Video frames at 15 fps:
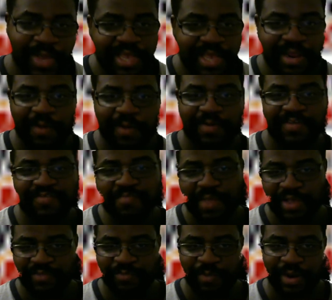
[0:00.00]
all this
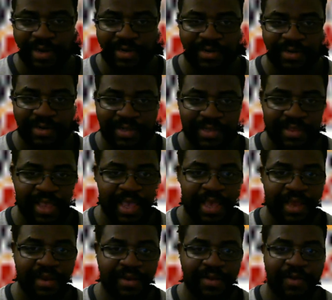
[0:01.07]
mess right.
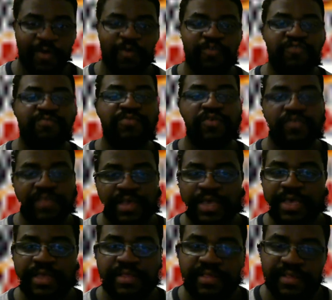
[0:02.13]
Then whose music
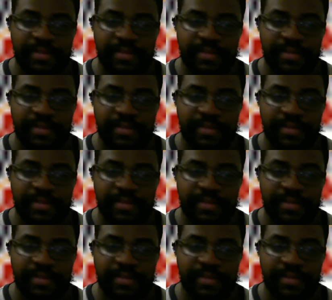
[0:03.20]
hits?